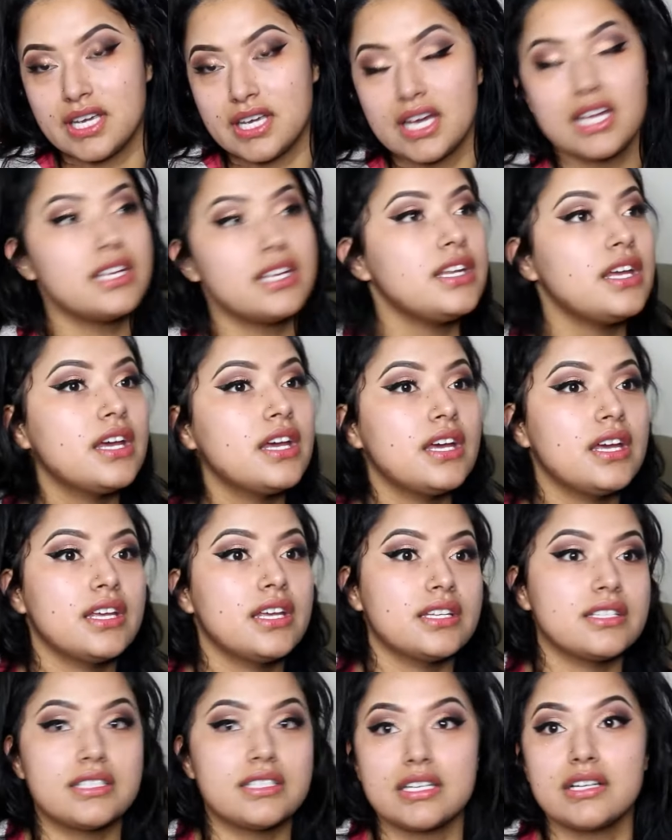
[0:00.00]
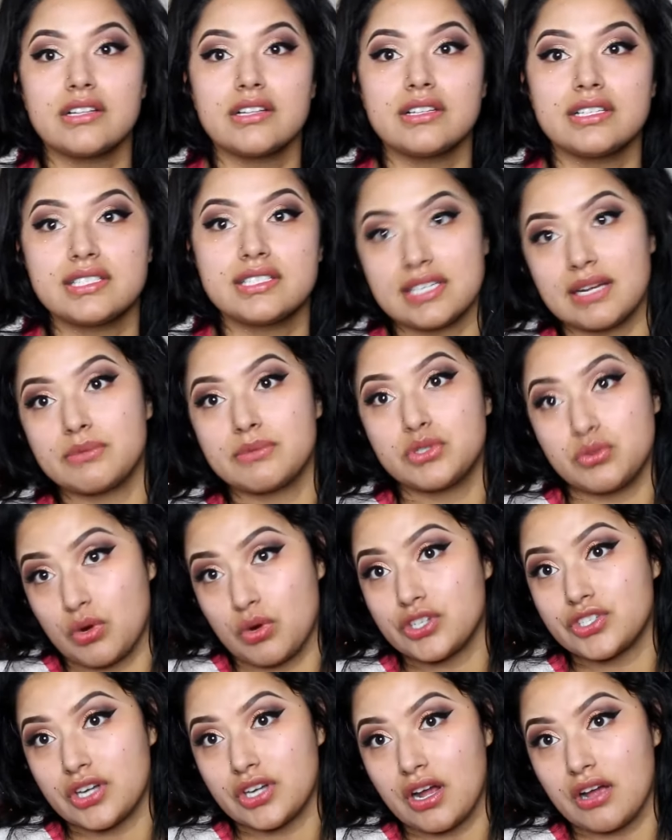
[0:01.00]
again until it's time to
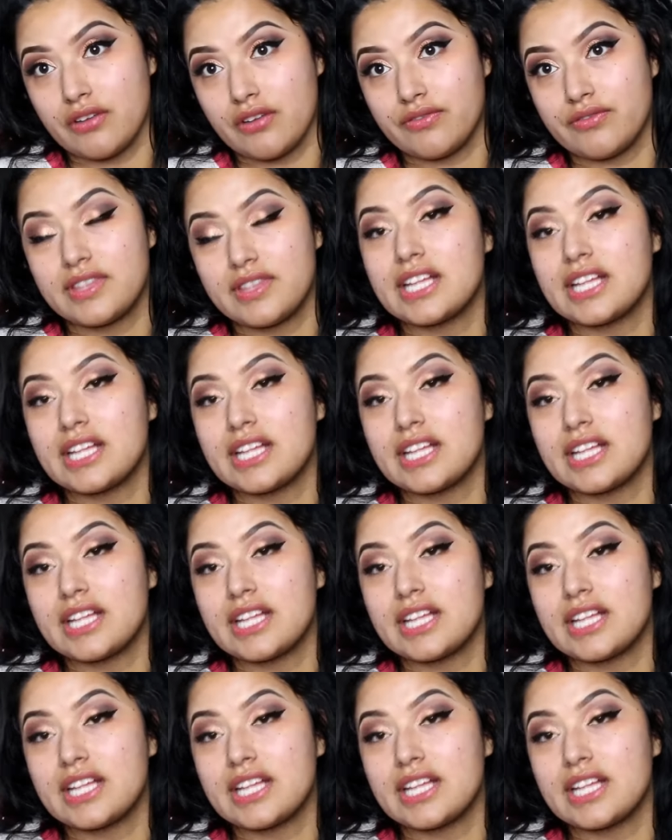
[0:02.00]
wash it off.